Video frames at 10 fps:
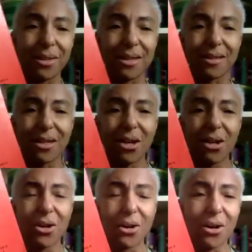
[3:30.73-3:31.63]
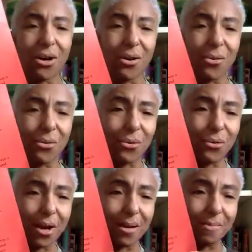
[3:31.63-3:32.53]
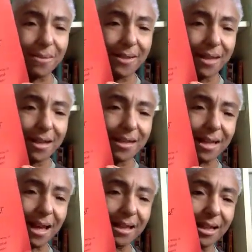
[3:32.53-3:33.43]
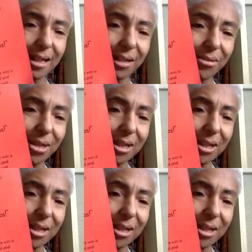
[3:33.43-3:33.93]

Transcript: this. Oh, crumbs! Suddenly there was a